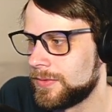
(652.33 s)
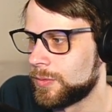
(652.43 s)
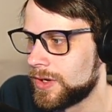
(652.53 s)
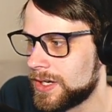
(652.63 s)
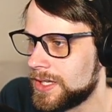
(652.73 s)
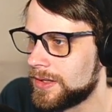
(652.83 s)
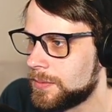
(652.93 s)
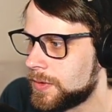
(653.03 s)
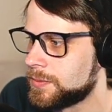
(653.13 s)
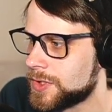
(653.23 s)
We're gonna heal
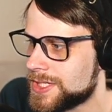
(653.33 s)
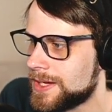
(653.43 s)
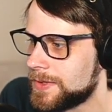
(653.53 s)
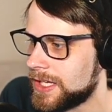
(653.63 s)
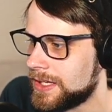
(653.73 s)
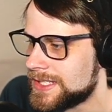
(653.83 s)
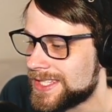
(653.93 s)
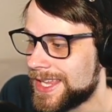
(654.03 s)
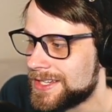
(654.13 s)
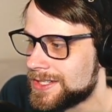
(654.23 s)
up one more time. Again,
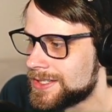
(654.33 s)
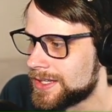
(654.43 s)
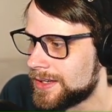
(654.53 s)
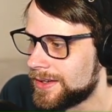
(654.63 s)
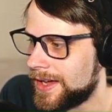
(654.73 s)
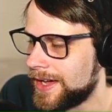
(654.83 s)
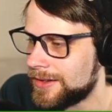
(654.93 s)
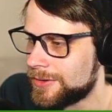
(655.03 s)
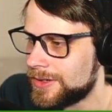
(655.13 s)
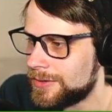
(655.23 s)
Slash is a high
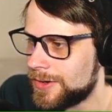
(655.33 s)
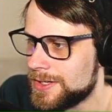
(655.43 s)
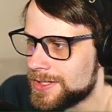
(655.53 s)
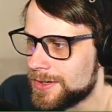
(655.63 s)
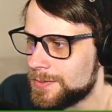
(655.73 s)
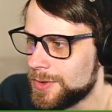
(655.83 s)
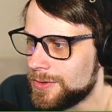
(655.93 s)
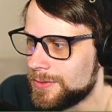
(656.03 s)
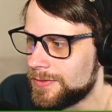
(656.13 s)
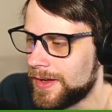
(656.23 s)
crit ratio
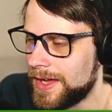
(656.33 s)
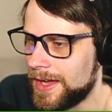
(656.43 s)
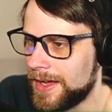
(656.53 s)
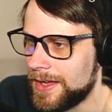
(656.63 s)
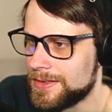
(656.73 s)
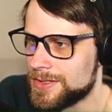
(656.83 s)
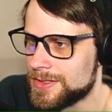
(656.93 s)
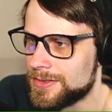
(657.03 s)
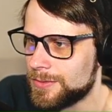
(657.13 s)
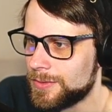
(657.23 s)
move. I
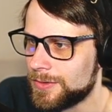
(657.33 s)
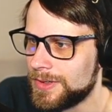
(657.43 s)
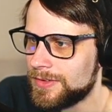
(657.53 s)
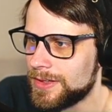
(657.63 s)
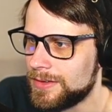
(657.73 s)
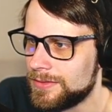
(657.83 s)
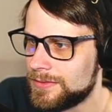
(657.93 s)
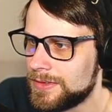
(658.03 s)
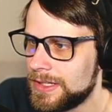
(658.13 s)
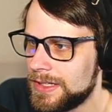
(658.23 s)
just don't wanna risk it.
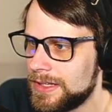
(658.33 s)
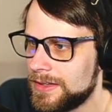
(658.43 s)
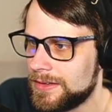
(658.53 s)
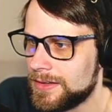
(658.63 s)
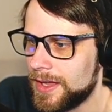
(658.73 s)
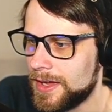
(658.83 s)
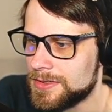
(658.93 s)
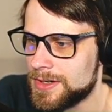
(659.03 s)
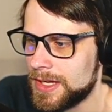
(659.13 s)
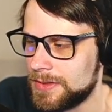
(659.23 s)
Not
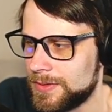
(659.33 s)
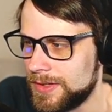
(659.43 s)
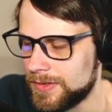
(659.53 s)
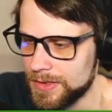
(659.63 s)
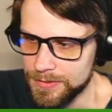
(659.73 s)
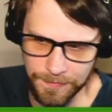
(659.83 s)
trying to risk it.